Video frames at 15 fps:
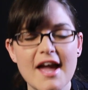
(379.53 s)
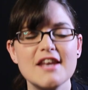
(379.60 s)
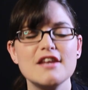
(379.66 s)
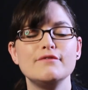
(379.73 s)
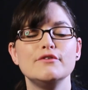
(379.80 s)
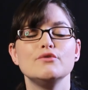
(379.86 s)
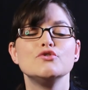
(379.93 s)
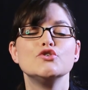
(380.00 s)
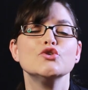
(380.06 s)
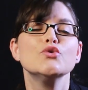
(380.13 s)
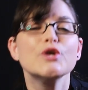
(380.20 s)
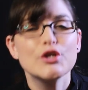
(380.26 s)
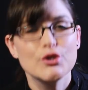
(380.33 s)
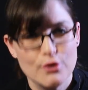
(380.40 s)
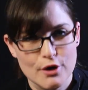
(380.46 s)
And if you
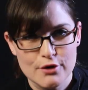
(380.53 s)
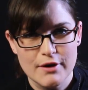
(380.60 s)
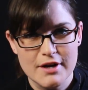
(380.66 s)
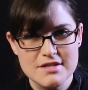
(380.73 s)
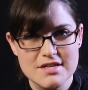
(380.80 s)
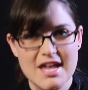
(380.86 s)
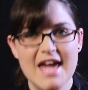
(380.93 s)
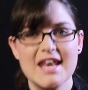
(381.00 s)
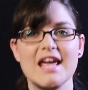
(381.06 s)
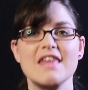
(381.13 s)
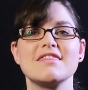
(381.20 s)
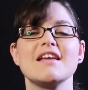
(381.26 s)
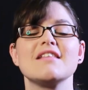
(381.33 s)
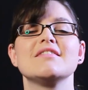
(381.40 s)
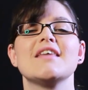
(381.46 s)
do it, you are crazy. And I
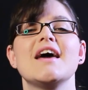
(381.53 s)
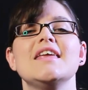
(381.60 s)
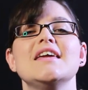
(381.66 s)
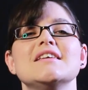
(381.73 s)
think that